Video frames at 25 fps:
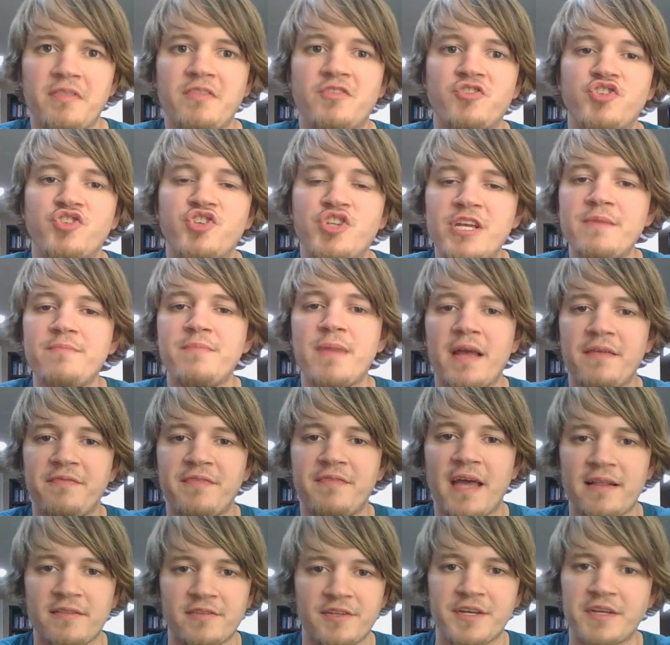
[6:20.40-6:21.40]
She
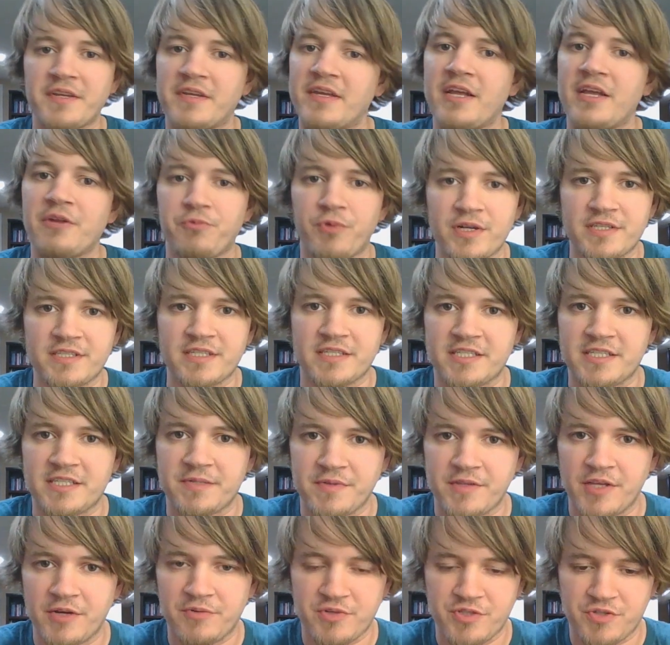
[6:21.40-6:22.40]
made that link. It wasn't
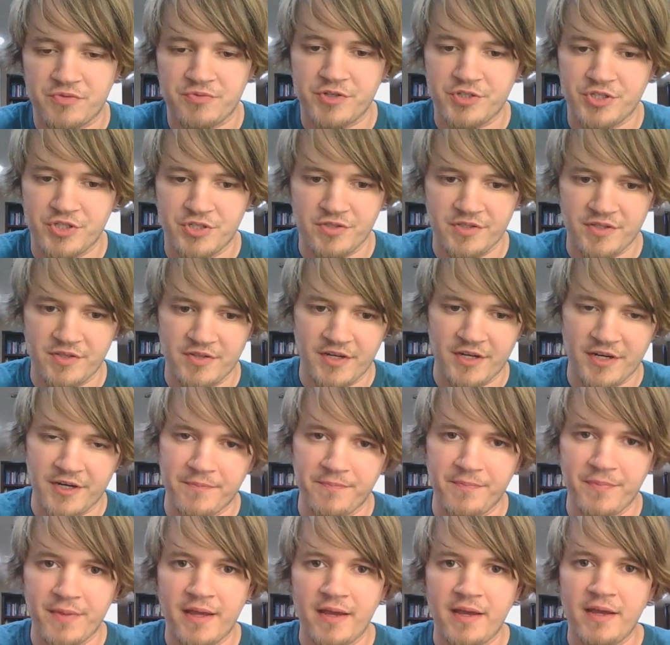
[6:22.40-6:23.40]
something that was originally
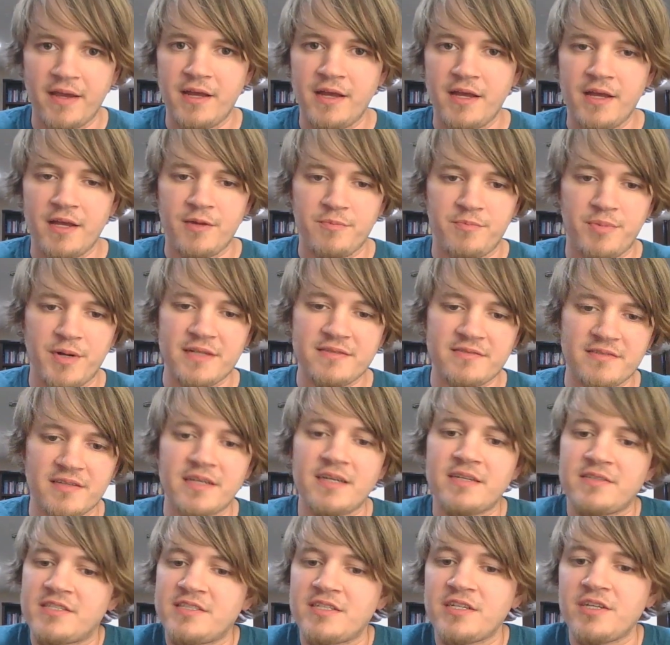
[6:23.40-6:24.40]
there. But
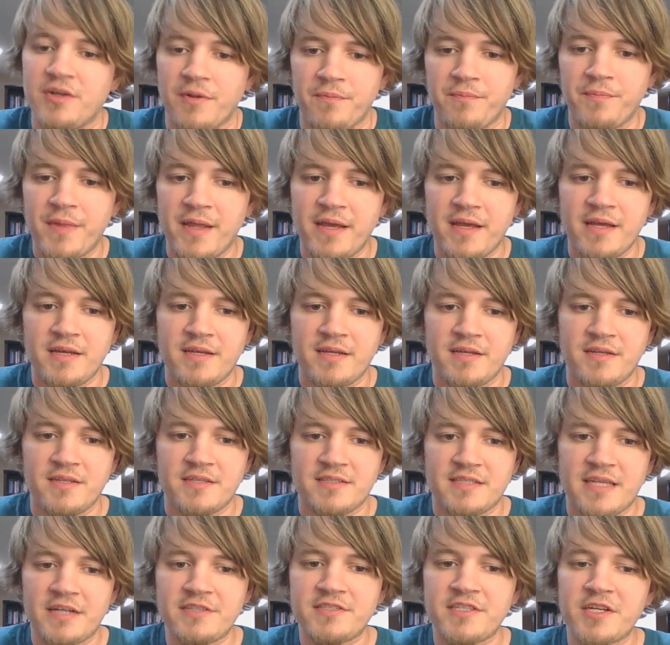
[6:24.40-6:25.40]
still,
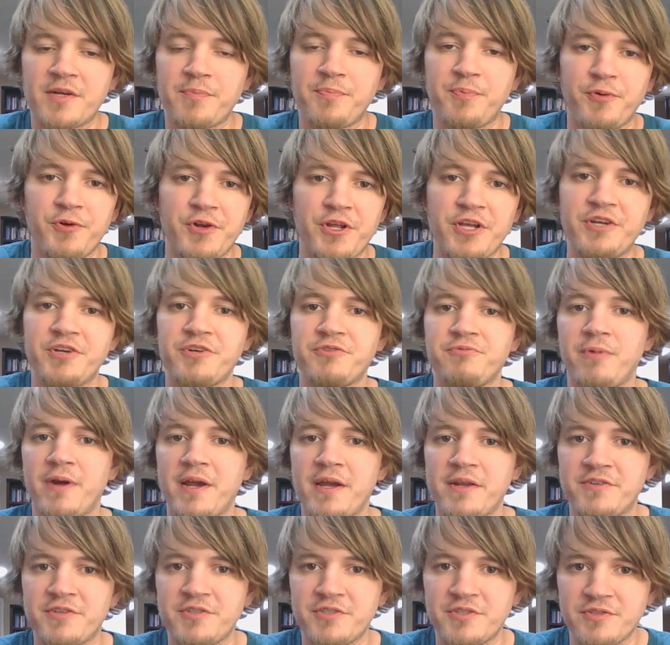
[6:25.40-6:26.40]
sounds like a pretty good
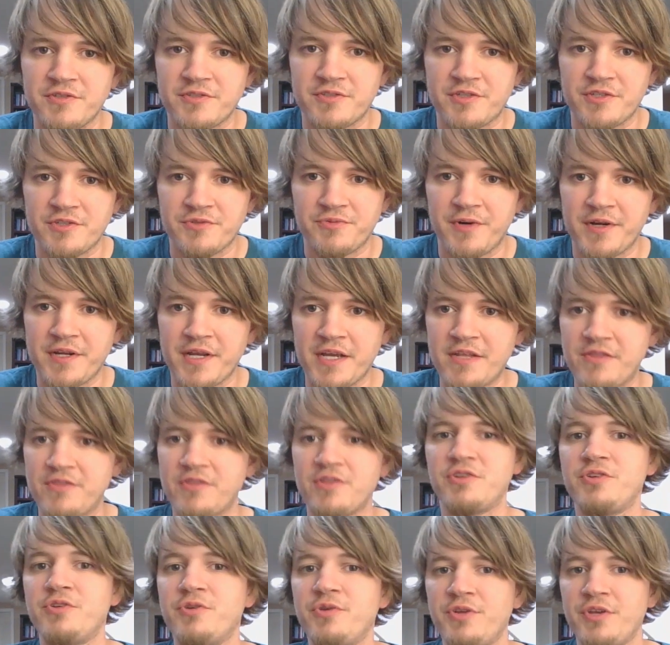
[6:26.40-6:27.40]
way to ring
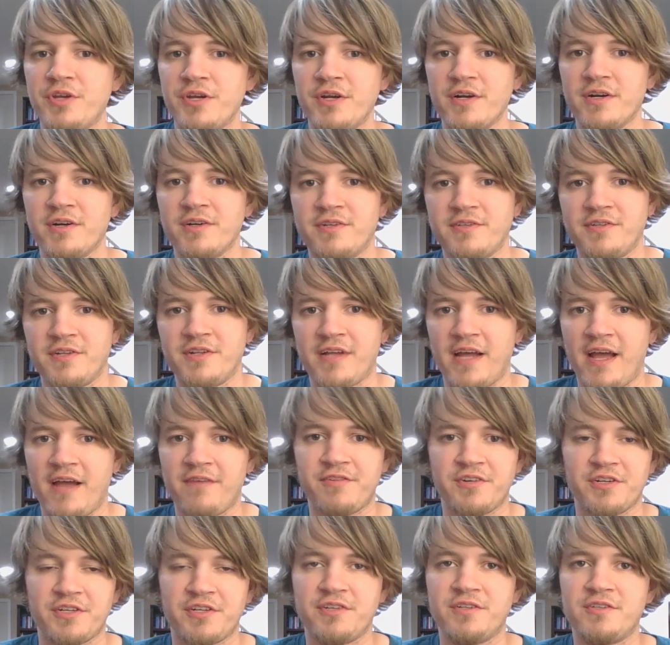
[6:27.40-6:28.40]
in the new year,
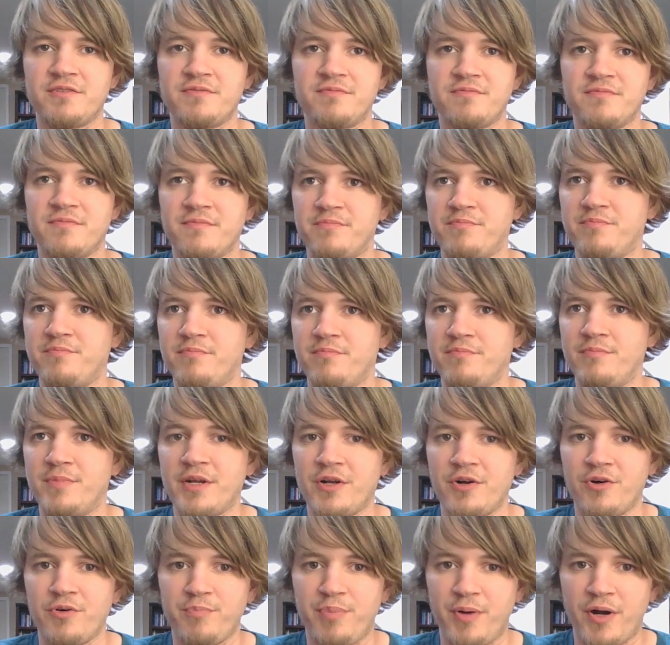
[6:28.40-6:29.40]
having a good
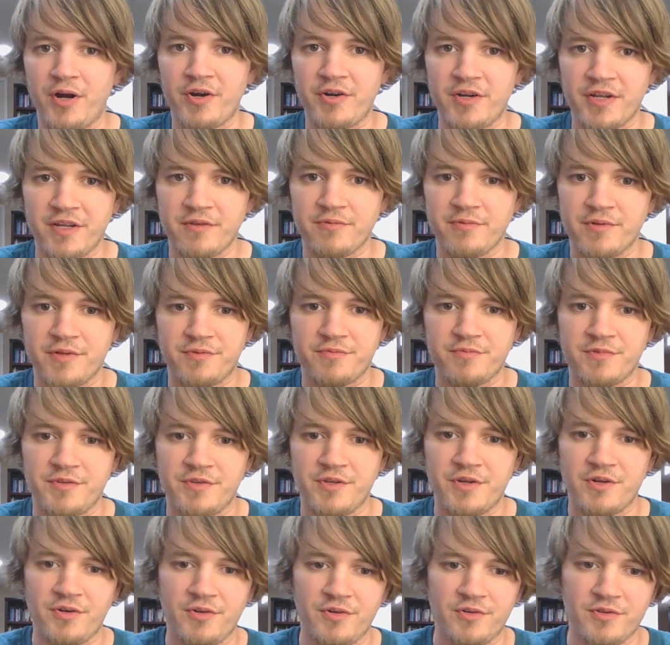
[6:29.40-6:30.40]
big old party with
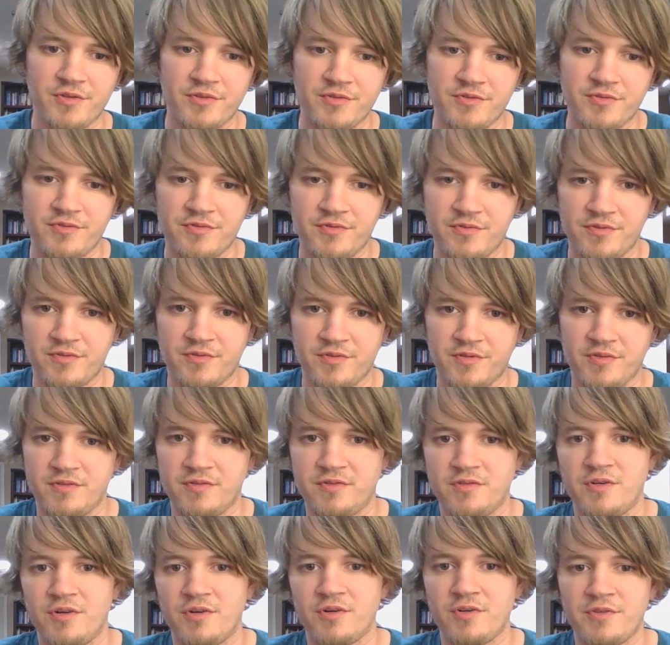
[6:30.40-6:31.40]
your whole
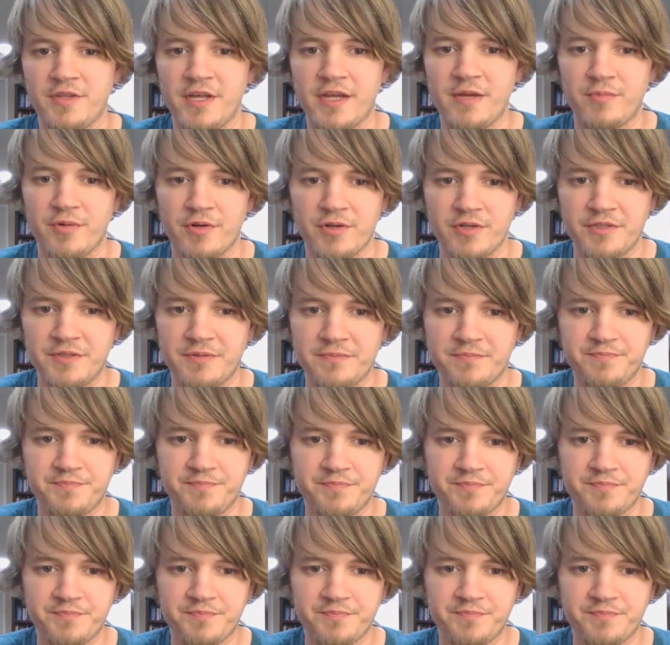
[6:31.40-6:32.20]
neighborhood.